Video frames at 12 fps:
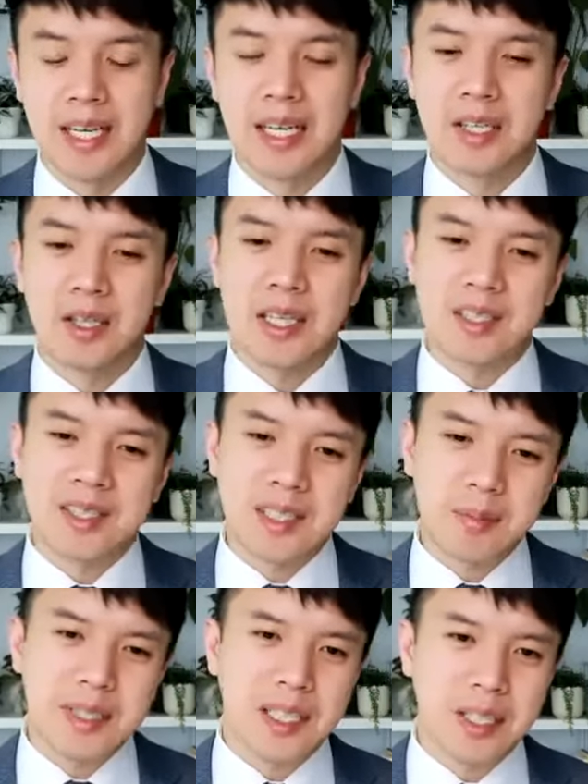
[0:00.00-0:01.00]
It
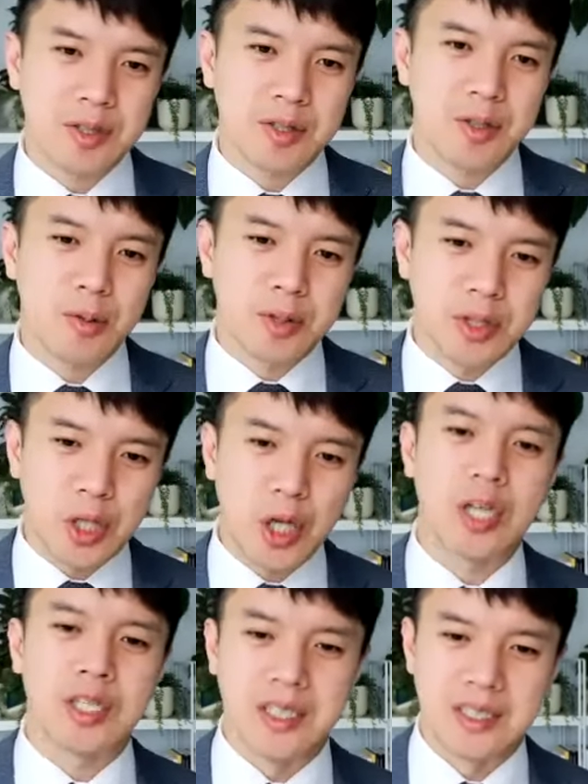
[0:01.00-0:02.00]
seems like you're so
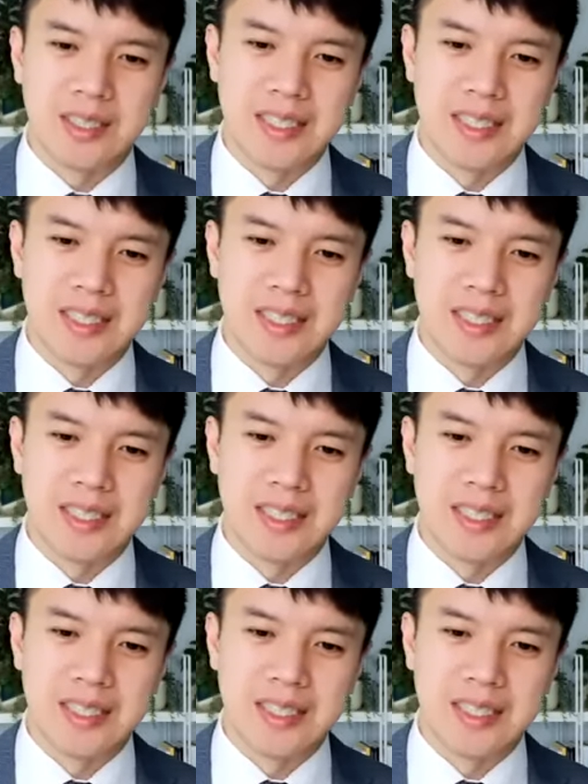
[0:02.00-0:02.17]
certain